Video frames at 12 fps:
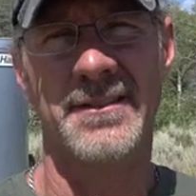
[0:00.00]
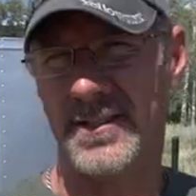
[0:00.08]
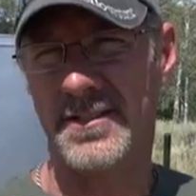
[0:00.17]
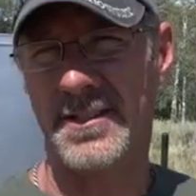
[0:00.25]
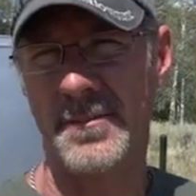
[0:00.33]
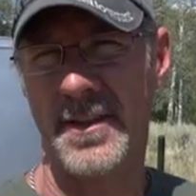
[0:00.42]

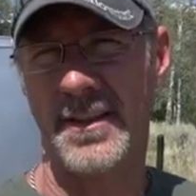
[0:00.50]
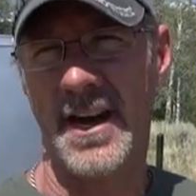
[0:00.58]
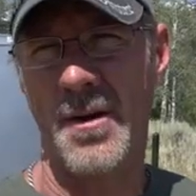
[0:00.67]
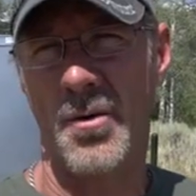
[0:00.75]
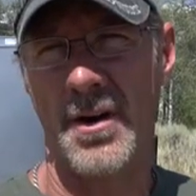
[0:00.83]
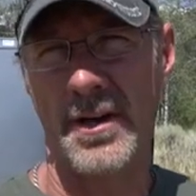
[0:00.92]
There's something that
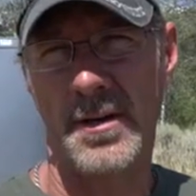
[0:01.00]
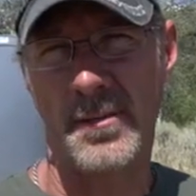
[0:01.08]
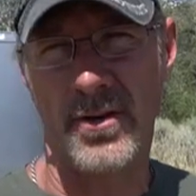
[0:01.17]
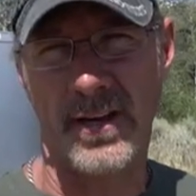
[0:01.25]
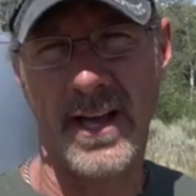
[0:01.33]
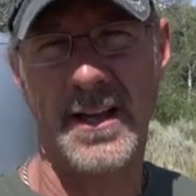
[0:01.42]
I want to
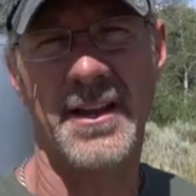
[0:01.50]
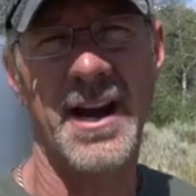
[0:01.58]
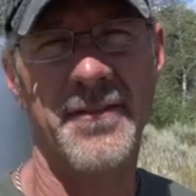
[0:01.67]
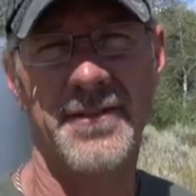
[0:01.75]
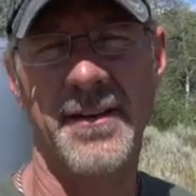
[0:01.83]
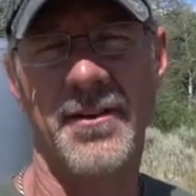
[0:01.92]
communicate that
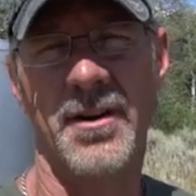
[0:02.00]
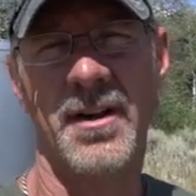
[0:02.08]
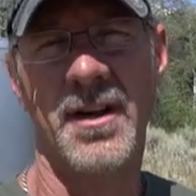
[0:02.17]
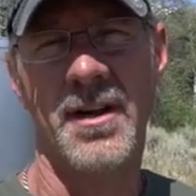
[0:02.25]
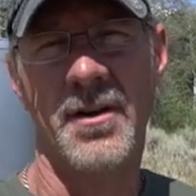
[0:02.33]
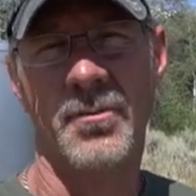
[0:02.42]
I've never
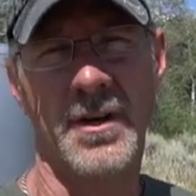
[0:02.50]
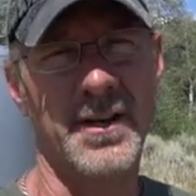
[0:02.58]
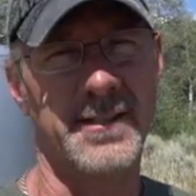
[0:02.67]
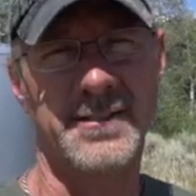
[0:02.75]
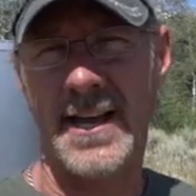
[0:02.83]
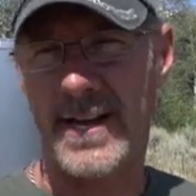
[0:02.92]

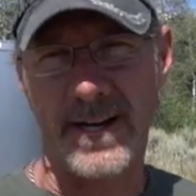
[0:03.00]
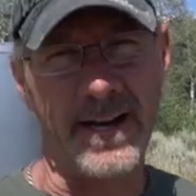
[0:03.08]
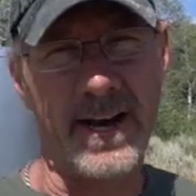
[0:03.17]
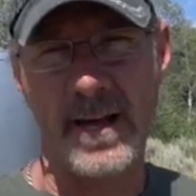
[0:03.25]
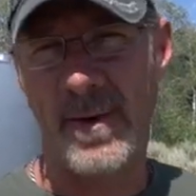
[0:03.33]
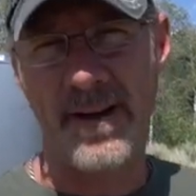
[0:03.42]
really said in
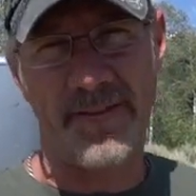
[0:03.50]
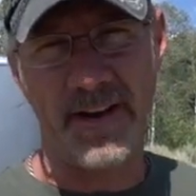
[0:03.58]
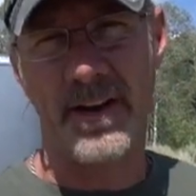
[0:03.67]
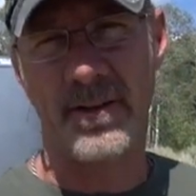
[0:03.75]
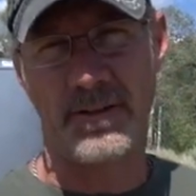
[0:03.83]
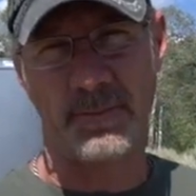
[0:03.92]
any of my
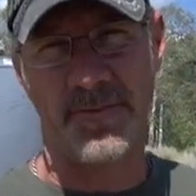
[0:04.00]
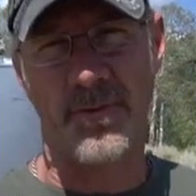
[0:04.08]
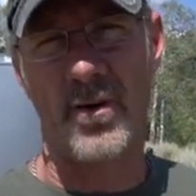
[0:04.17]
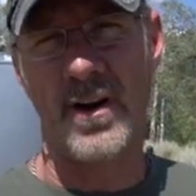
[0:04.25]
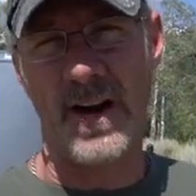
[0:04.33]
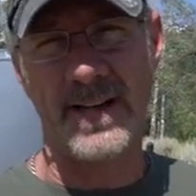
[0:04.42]
videos
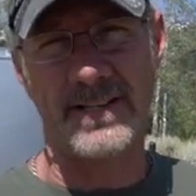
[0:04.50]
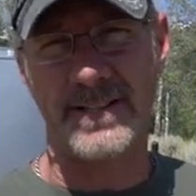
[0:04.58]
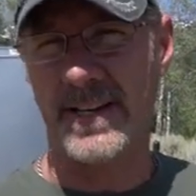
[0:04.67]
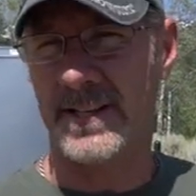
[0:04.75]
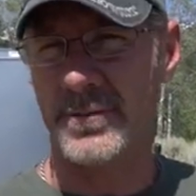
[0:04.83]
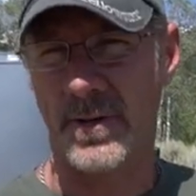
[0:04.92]
before, and I just
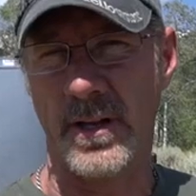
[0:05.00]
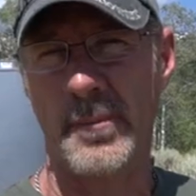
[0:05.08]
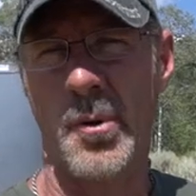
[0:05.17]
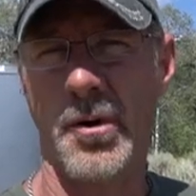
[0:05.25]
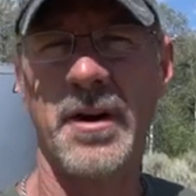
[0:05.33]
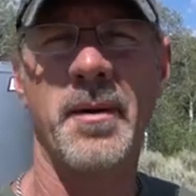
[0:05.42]
think it's real
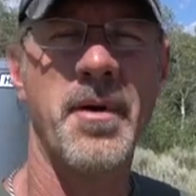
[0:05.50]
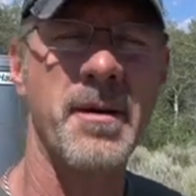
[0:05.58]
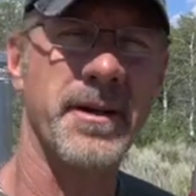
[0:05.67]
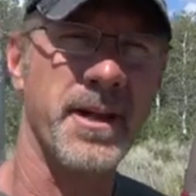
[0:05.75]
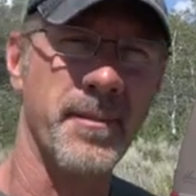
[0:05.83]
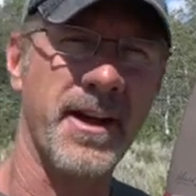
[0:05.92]
important. I'm
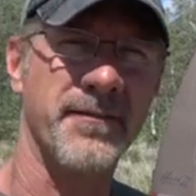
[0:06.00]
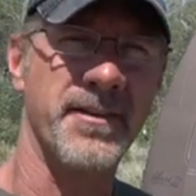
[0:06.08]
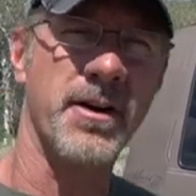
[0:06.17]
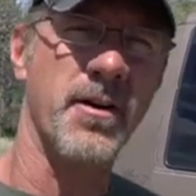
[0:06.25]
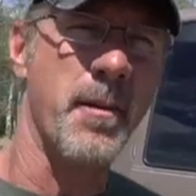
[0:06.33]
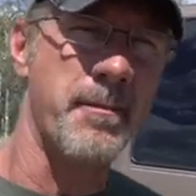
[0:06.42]
probably going to make a
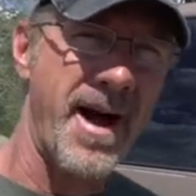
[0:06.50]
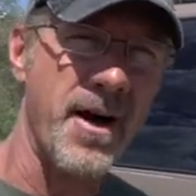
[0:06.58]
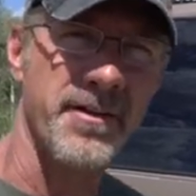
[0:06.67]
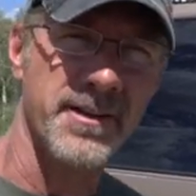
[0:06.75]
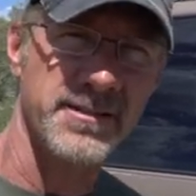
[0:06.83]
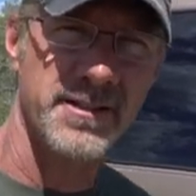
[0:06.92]
video
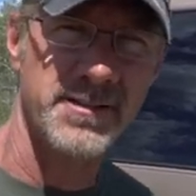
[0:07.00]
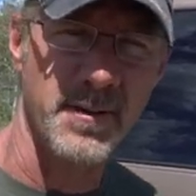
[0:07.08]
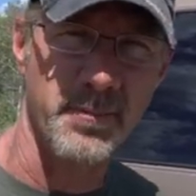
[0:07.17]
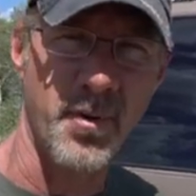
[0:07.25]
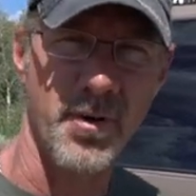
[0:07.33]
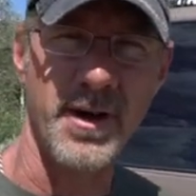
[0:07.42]
about this at
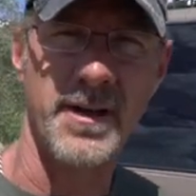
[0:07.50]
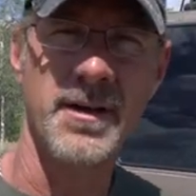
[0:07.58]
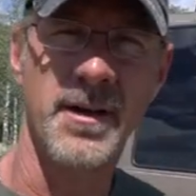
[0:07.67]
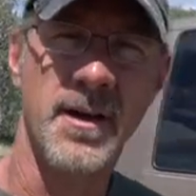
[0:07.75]
some point.